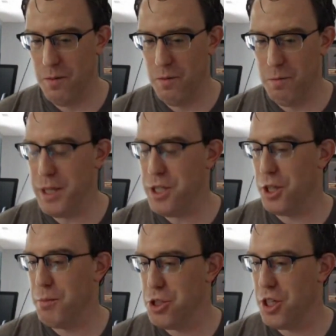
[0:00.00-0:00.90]
pitching
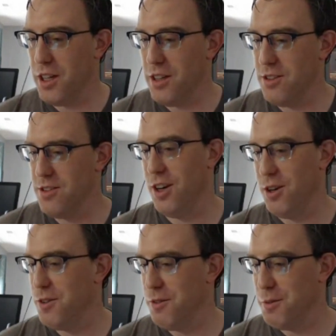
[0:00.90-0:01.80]
machines? I don't know if
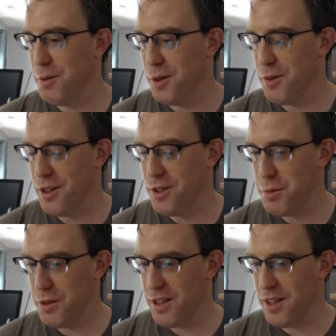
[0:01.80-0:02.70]
you're familiar with those,
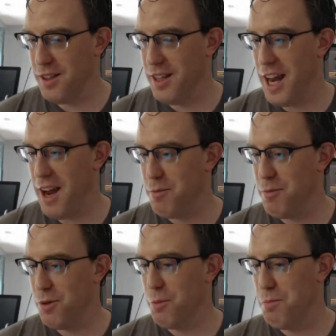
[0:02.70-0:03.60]
but they have them for